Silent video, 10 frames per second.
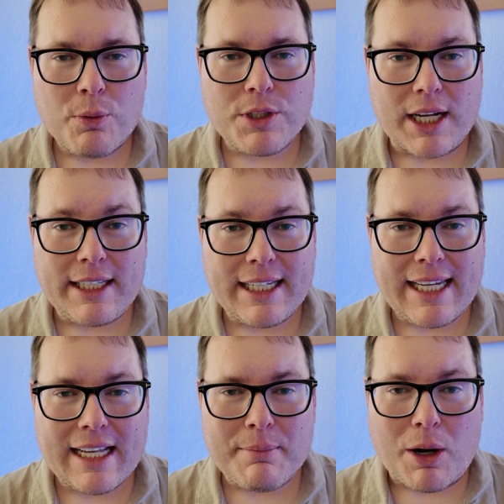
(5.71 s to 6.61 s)
we're talking
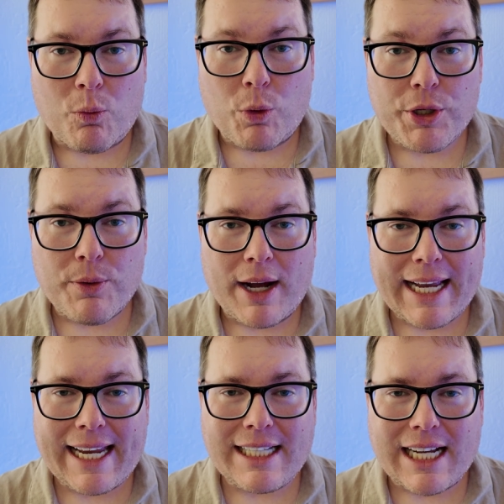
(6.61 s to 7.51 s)
again about One U I
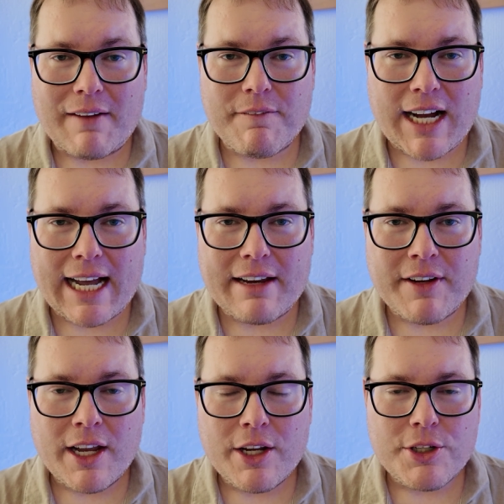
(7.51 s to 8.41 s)
eight point five.